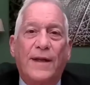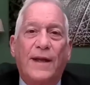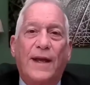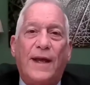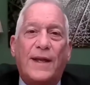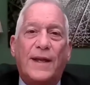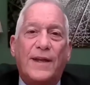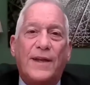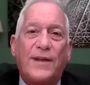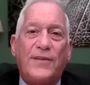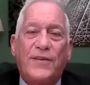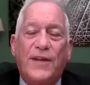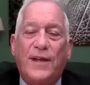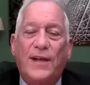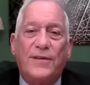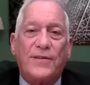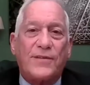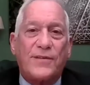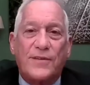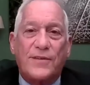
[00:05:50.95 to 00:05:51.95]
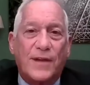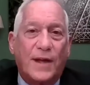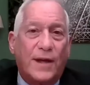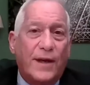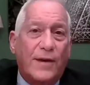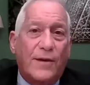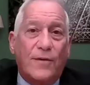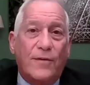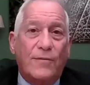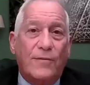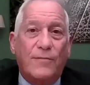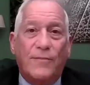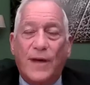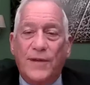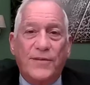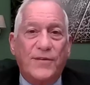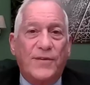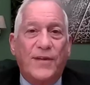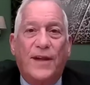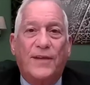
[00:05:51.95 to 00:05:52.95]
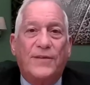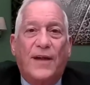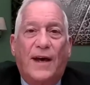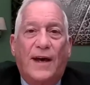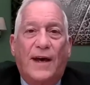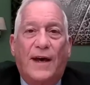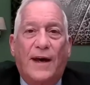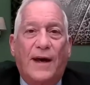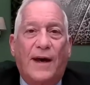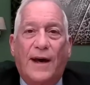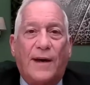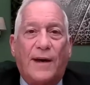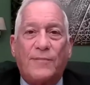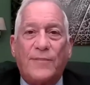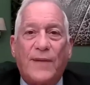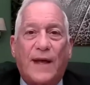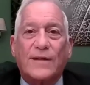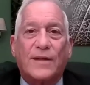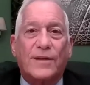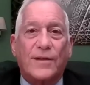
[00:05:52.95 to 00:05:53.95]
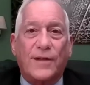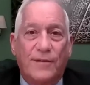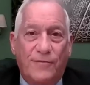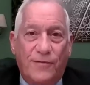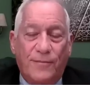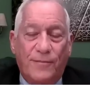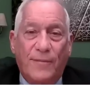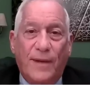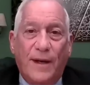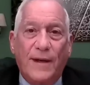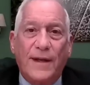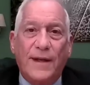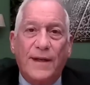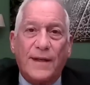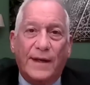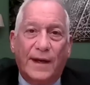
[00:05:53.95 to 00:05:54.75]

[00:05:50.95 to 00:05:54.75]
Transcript: And he says, no. Musk says, I'm not looking for money.